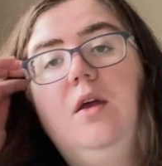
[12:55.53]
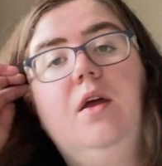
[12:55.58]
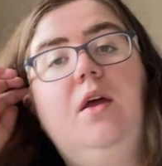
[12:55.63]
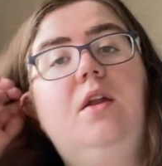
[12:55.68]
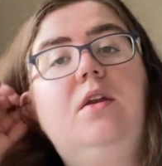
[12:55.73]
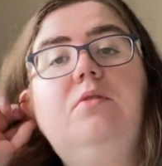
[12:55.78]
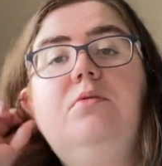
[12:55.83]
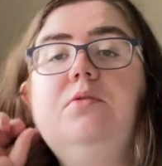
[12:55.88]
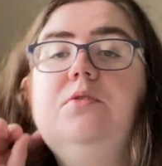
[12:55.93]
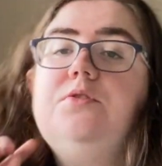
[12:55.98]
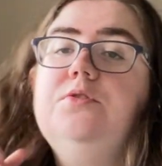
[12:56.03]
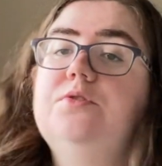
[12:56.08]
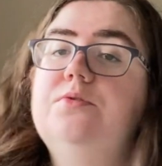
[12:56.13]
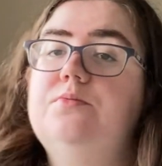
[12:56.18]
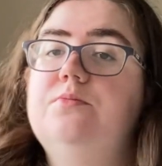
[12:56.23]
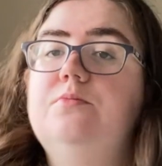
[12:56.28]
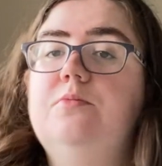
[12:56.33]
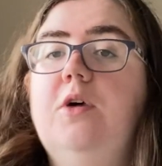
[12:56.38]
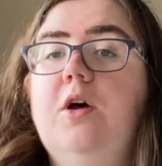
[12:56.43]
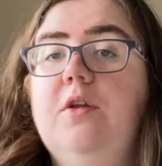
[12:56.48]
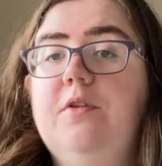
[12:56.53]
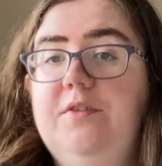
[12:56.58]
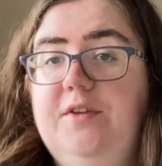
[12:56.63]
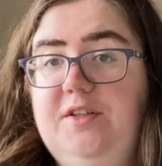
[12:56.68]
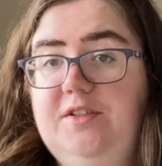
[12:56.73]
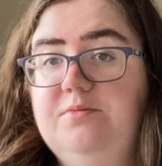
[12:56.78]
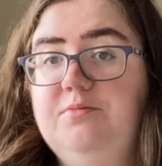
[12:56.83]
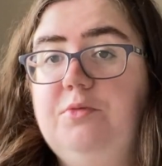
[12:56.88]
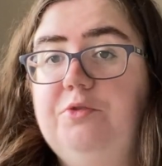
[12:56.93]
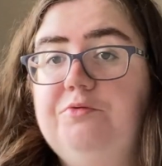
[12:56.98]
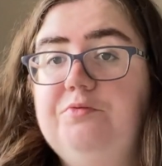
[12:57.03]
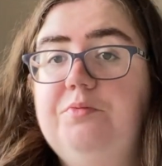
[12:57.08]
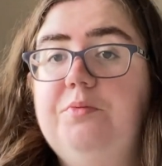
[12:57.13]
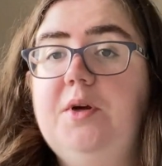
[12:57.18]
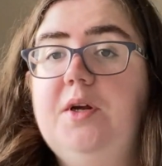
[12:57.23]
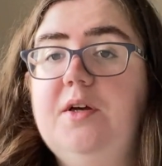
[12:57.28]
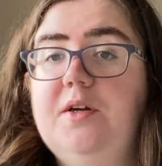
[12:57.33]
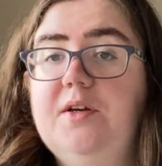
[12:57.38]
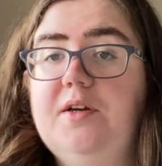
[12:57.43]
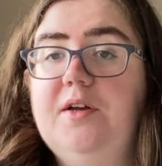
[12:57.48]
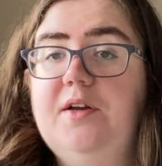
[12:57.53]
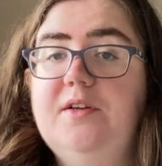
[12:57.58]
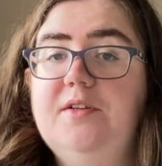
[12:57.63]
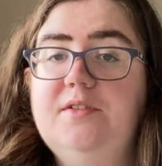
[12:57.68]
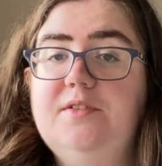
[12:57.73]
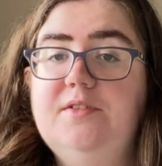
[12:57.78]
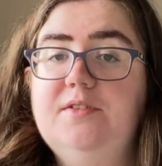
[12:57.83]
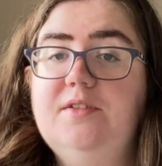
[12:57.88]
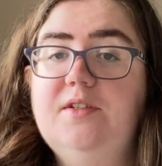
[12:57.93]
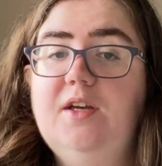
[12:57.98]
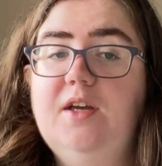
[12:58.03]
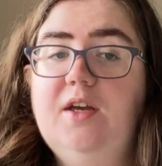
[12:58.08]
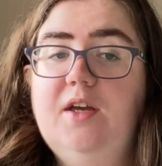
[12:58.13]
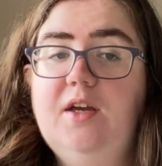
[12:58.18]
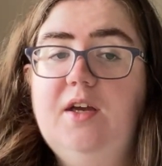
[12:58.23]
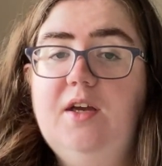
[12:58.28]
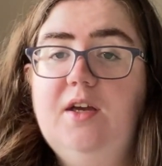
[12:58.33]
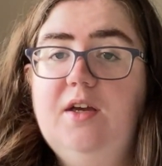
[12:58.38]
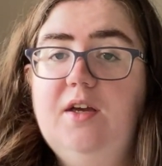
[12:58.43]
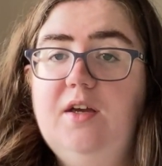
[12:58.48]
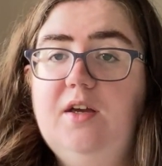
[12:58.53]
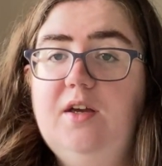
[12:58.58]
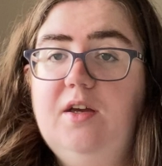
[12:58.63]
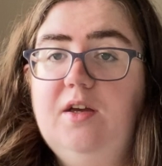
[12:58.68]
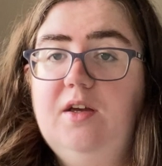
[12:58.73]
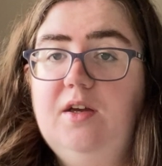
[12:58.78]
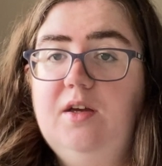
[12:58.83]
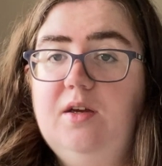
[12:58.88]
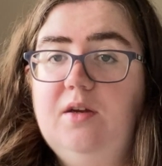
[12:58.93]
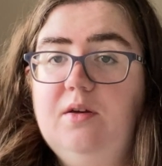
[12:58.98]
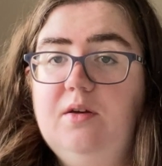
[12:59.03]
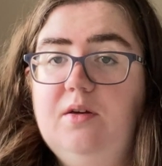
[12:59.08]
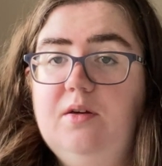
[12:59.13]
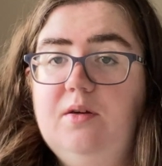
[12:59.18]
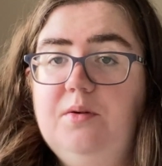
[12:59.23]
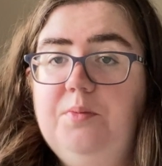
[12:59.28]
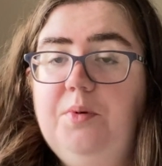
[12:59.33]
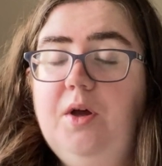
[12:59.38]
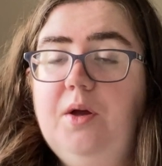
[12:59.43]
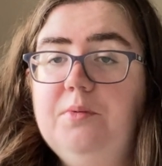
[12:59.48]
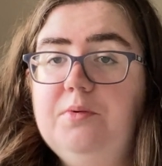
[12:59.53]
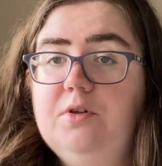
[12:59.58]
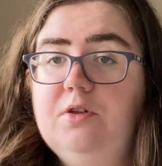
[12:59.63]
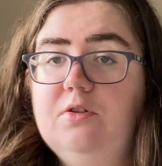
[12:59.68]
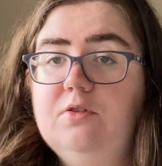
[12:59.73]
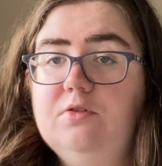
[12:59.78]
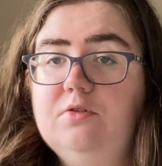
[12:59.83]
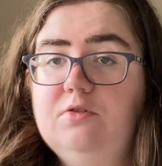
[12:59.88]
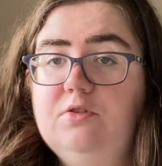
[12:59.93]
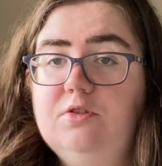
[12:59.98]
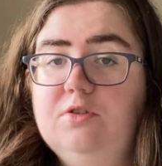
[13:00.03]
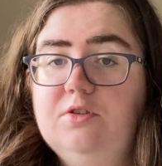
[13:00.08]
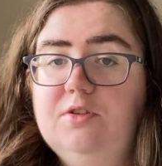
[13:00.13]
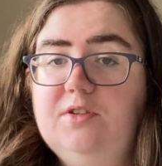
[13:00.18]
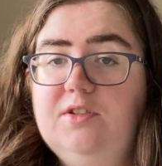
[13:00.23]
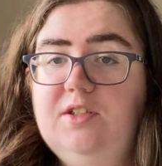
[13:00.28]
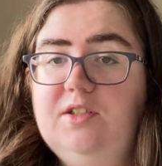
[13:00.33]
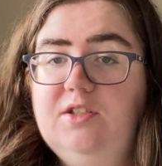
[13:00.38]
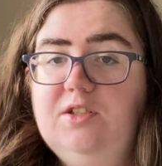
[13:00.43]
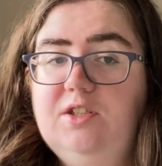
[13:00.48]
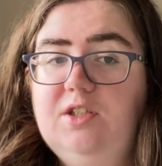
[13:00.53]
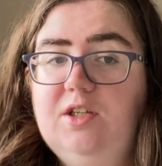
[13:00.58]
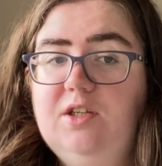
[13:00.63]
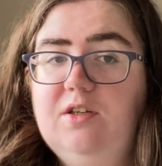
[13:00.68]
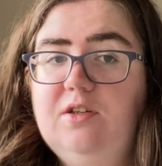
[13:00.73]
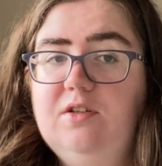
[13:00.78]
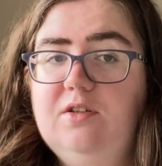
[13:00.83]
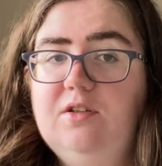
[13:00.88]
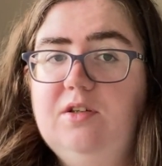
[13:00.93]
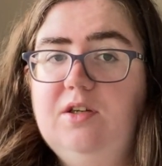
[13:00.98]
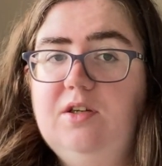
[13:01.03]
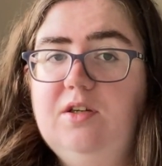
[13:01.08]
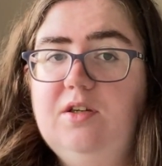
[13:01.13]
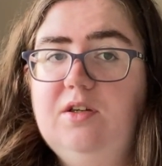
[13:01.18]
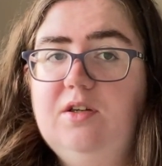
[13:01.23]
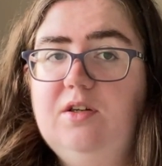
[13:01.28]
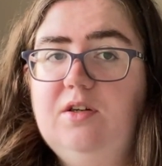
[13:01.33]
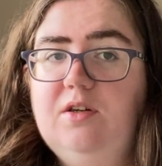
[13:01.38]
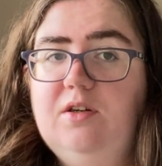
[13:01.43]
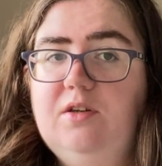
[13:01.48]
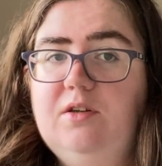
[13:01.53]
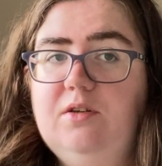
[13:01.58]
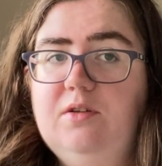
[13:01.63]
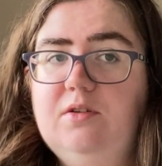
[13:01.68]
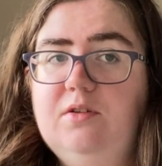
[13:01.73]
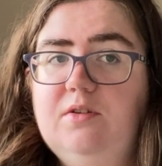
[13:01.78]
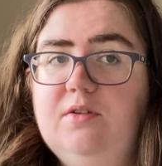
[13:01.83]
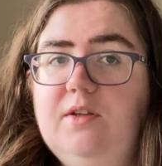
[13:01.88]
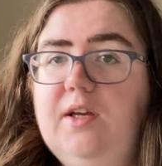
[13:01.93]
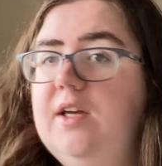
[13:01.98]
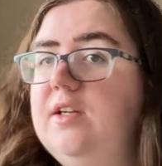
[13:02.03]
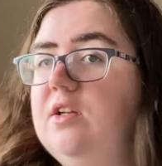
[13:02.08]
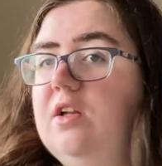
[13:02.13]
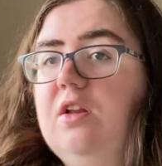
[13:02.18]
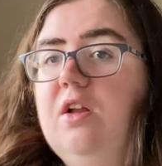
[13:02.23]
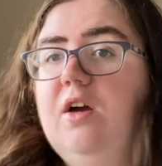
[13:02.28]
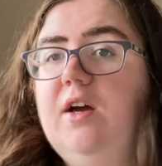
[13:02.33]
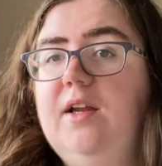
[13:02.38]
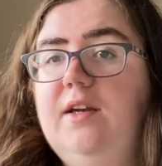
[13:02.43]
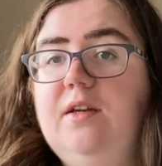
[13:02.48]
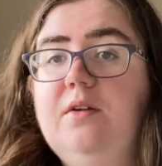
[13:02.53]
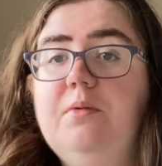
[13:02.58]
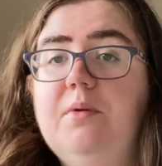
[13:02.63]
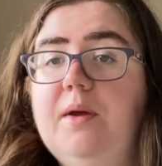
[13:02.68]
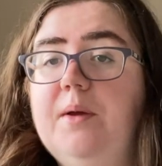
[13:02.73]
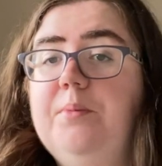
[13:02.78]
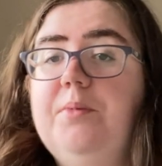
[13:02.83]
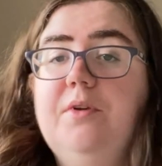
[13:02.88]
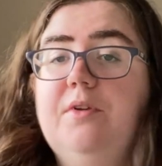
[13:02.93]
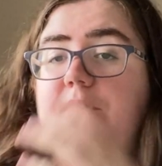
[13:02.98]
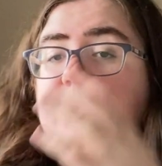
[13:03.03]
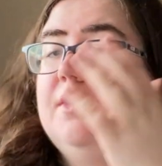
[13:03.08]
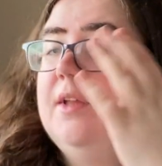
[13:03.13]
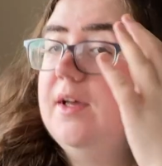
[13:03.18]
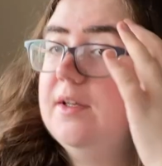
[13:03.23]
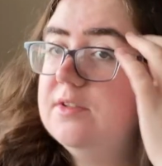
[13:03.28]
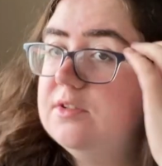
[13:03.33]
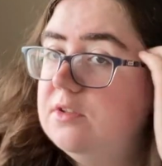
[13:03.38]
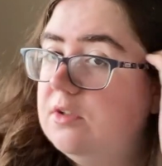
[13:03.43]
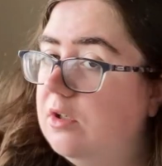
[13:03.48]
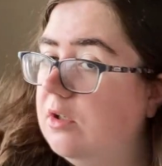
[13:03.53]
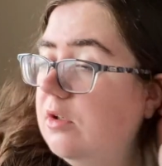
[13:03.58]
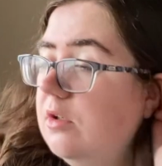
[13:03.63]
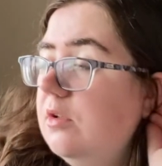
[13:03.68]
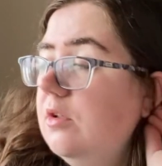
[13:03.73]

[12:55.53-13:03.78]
and it was, well, this month, because pop cultural stitching, they had a lot anyway, but that's not,